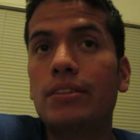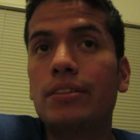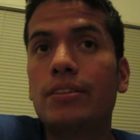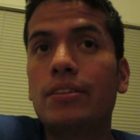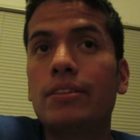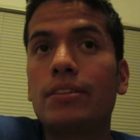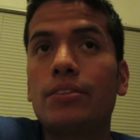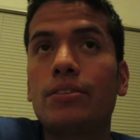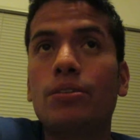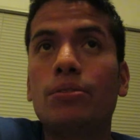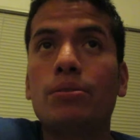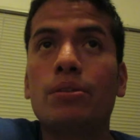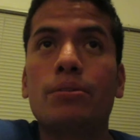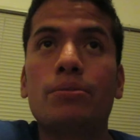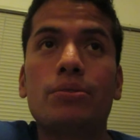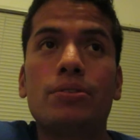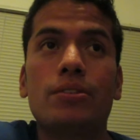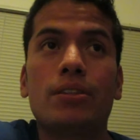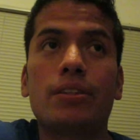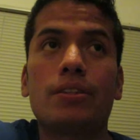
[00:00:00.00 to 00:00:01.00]
Didn't know what I
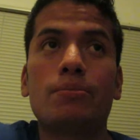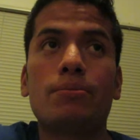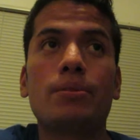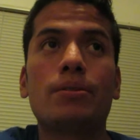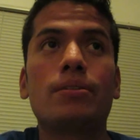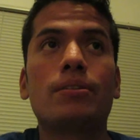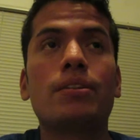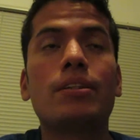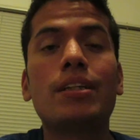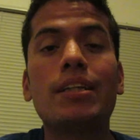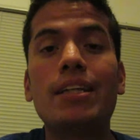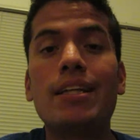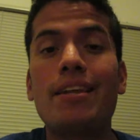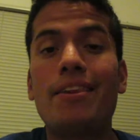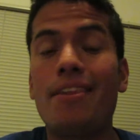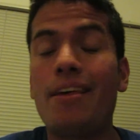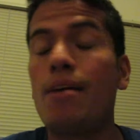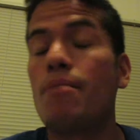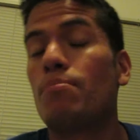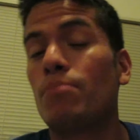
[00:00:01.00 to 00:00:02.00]
was talking about
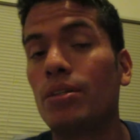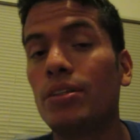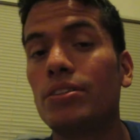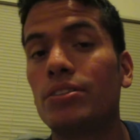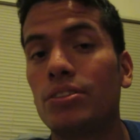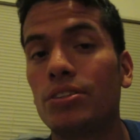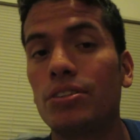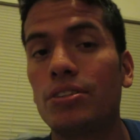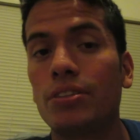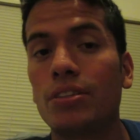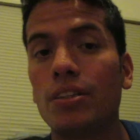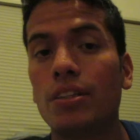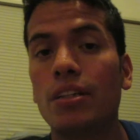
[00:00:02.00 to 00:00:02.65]
that much